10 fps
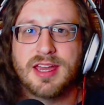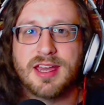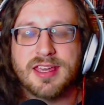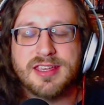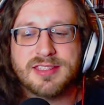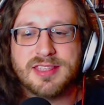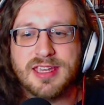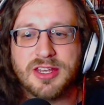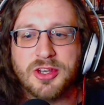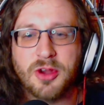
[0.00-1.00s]
He's the
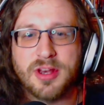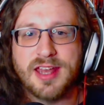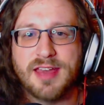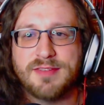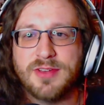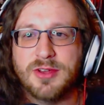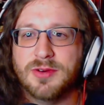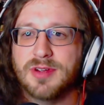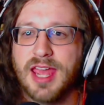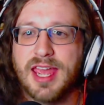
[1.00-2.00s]
nerdy nephew,
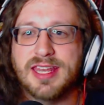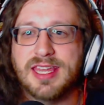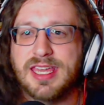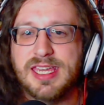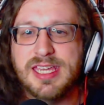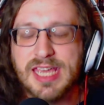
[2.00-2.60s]
and he